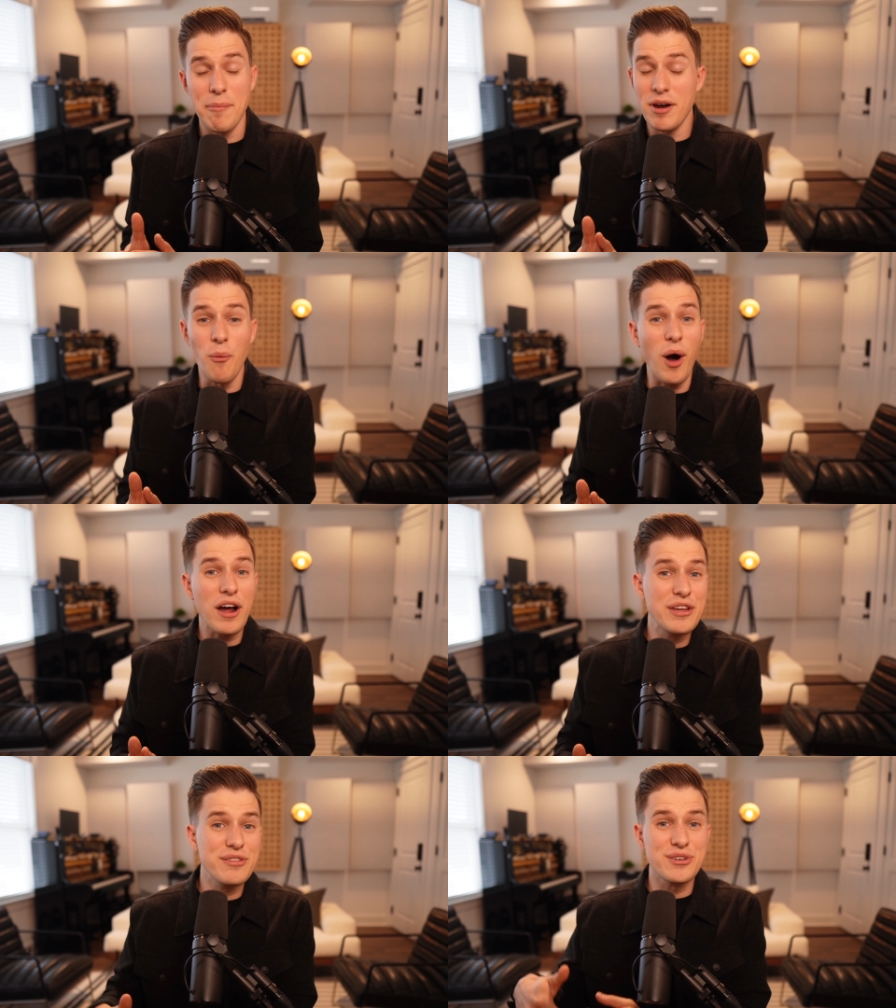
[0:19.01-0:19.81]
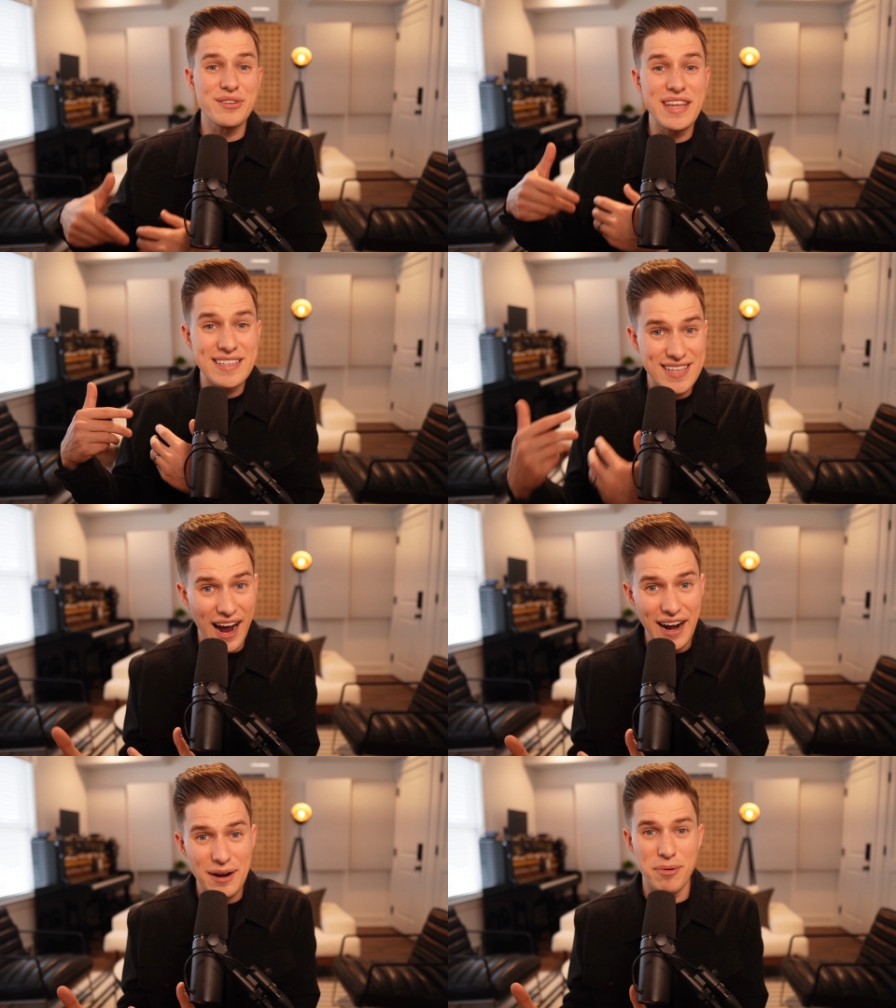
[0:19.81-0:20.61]
I'm going to walk you through the
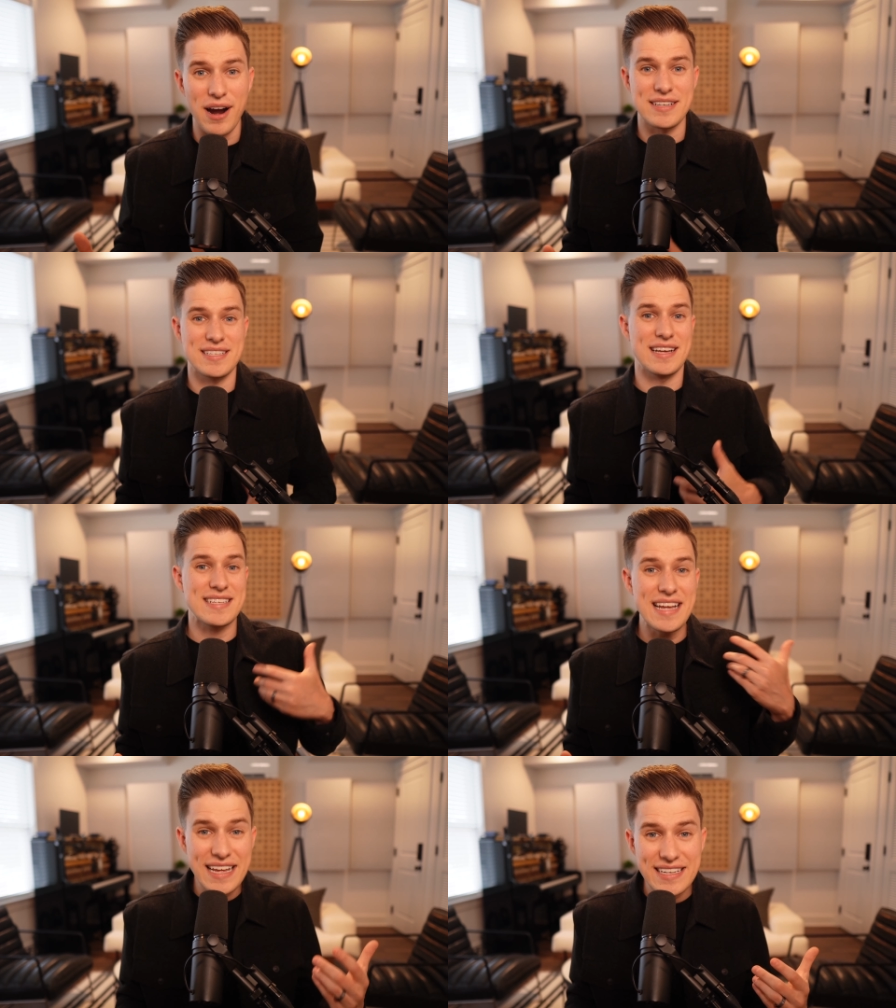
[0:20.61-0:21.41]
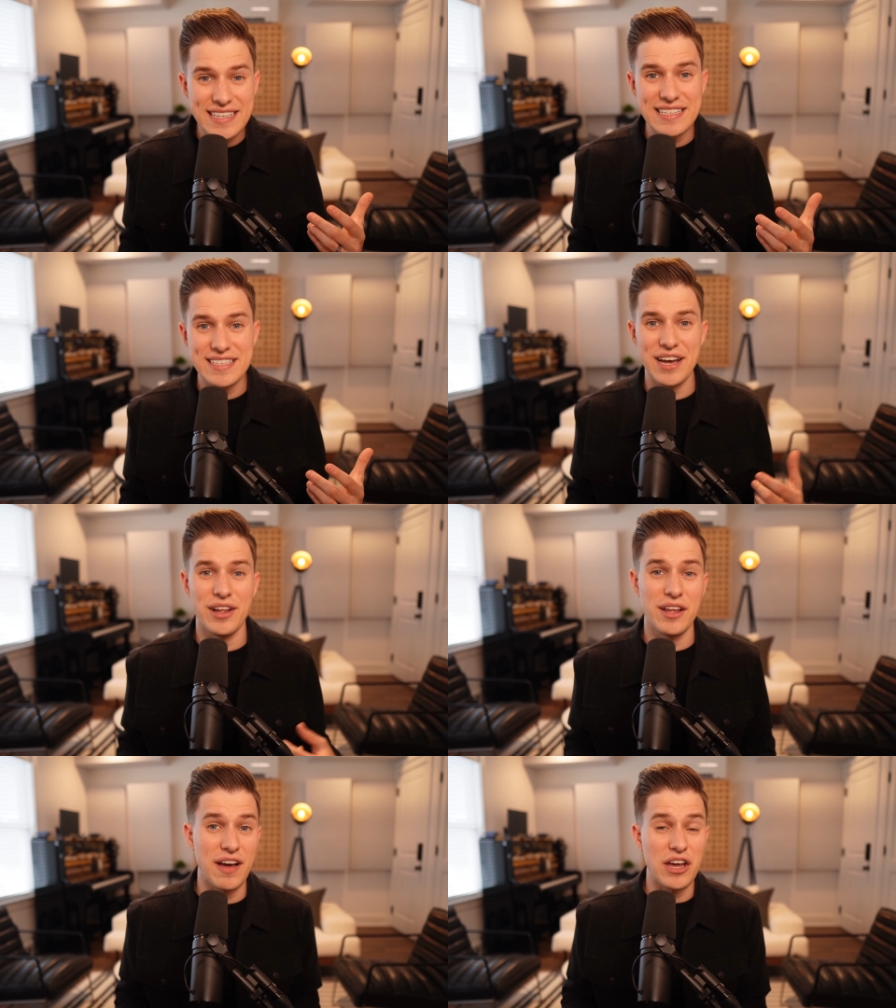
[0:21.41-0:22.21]
entire process in
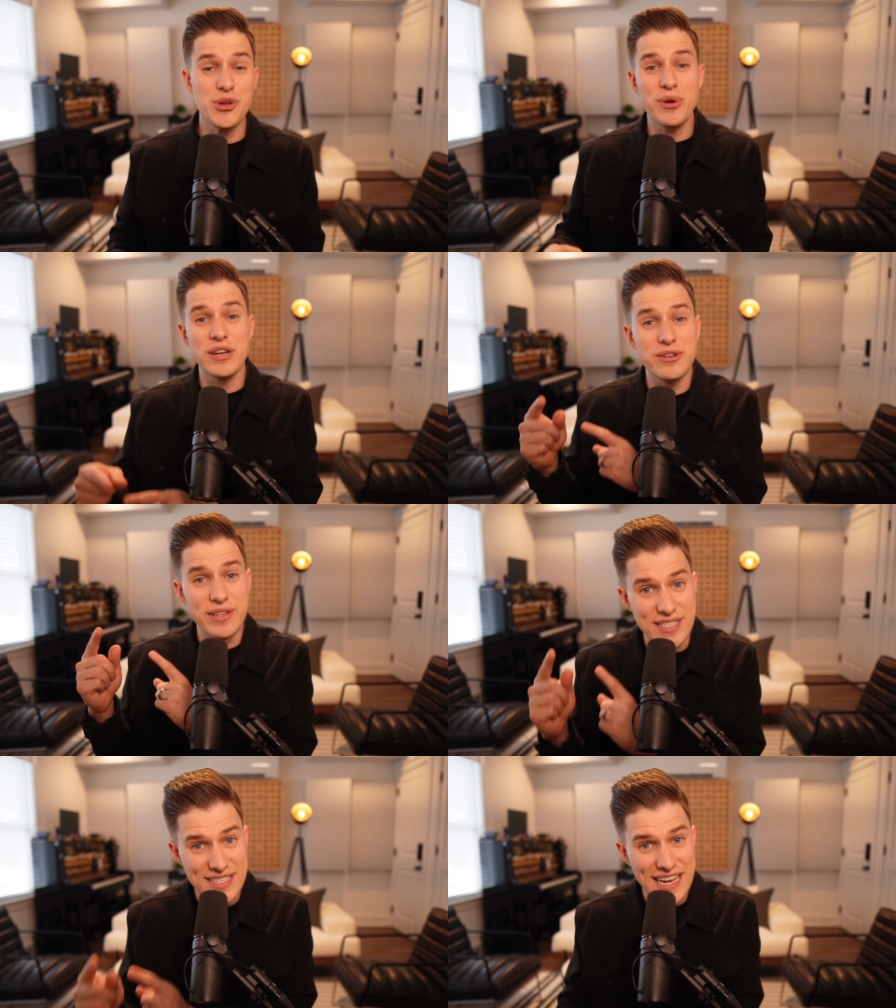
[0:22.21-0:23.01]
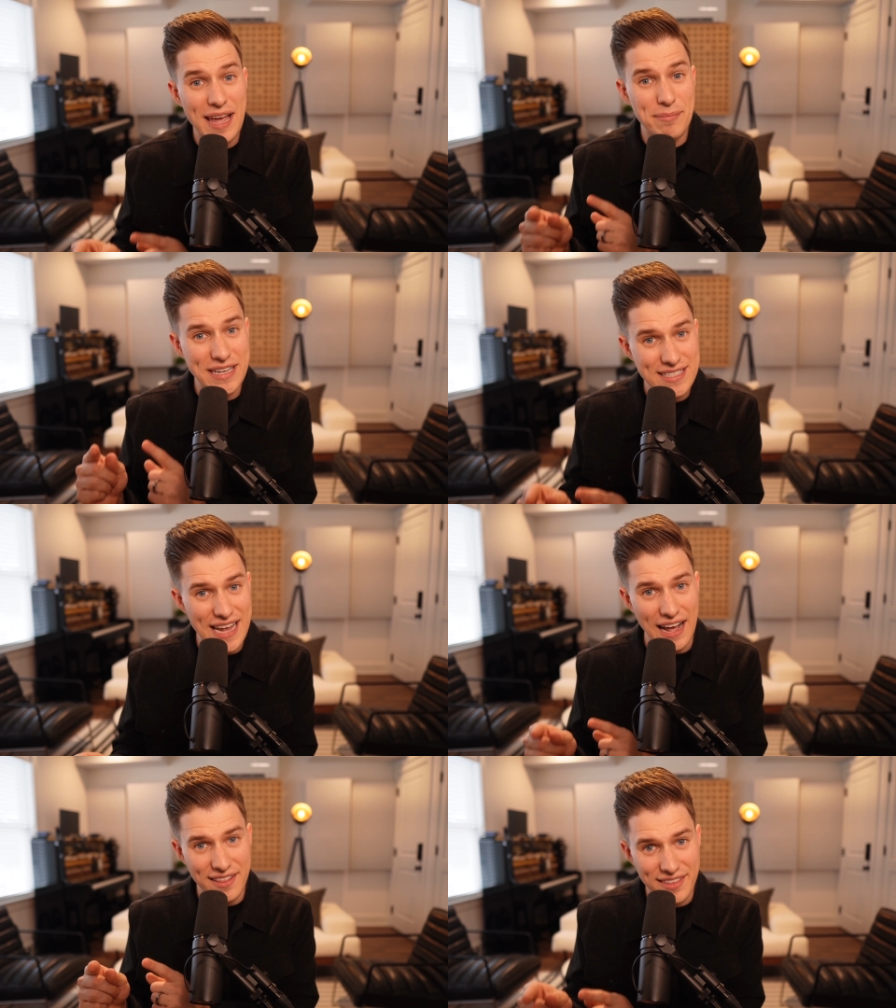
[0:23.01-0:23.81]
detail of how you can do the same
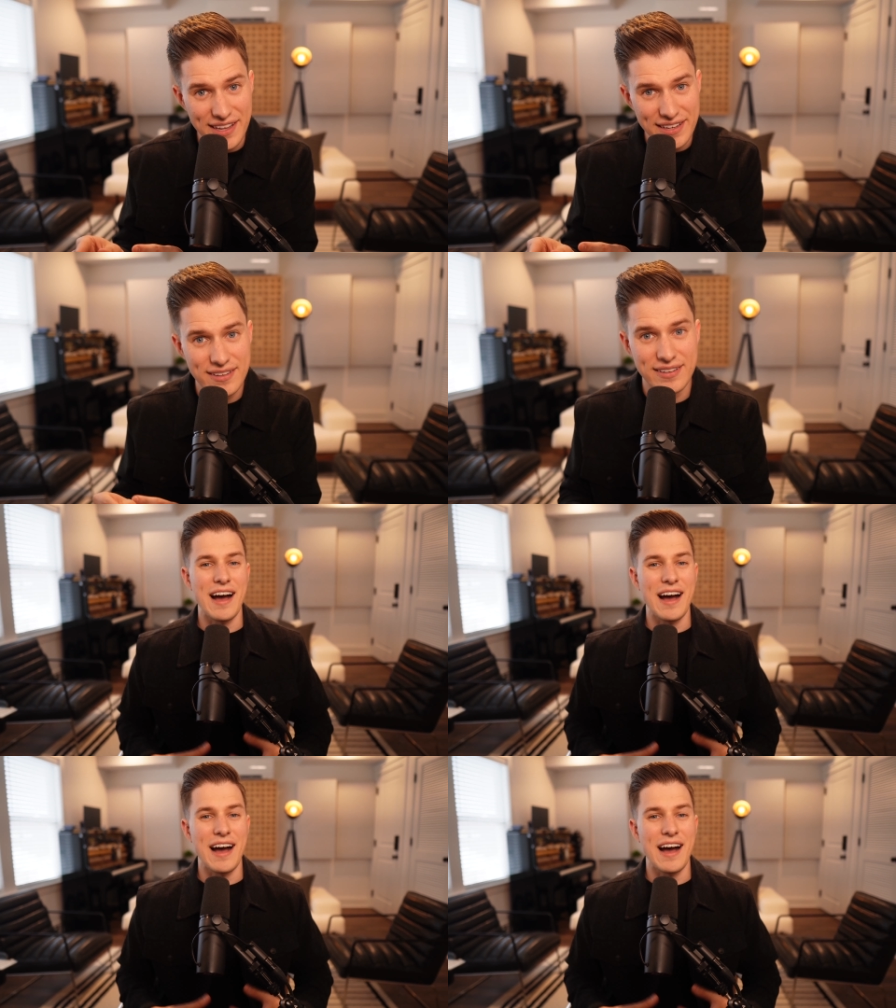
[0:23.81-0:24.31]
exact thing.